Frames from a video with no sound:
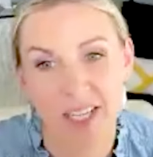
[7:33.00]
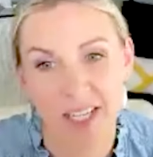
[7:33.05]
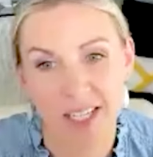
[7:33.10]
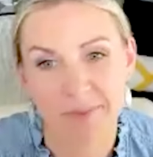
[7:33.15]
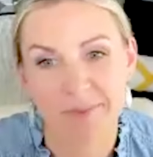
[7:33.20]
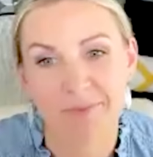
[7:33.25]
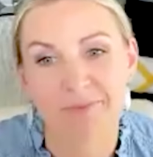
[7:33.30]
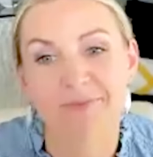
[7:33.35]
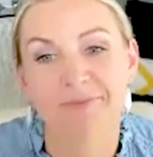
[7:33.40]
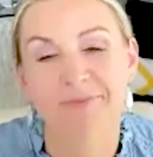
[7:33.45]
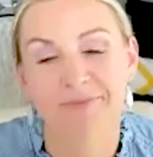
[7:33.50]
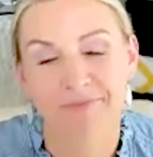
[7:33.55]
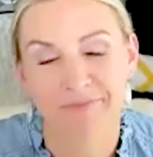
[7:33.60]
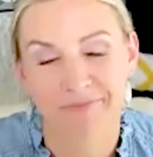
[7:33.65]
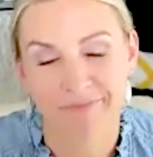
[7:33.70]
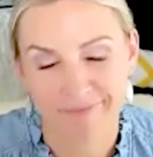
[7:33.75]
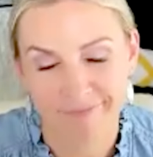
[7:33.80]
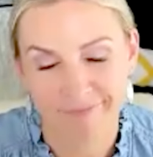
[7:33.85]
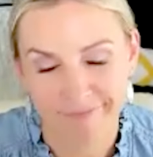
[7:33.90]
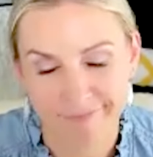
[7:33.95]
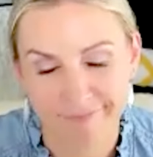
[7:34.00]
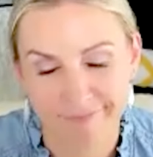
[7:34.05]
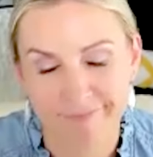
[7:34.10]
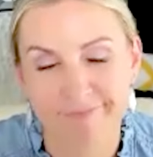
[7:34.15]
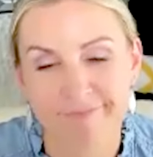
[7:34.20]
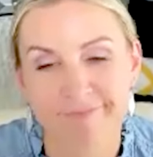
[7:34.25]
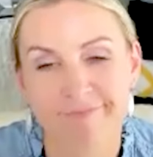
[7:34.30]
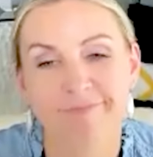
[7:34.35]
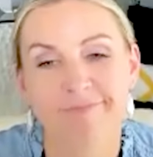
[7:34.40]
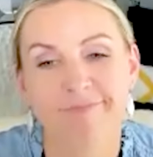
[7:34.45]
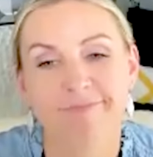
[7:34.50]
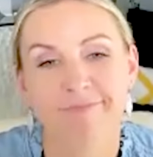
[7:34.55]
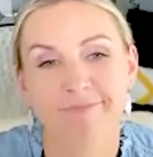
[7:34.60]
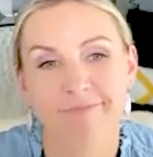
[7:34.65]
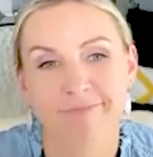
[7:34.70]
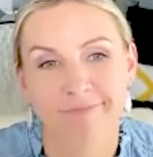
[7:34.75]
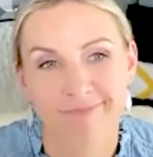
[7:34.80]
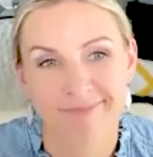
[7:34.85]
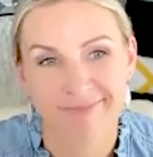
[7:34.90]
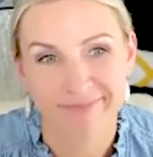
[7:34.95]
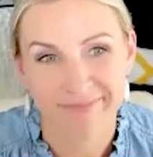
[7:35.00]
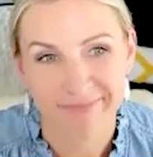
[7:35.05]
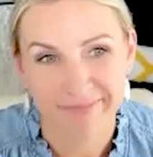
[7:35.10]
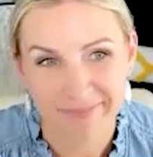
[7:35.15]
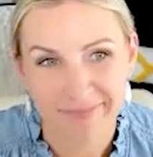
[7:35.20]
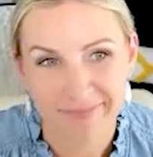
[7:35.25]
the work, getting case studies, you know,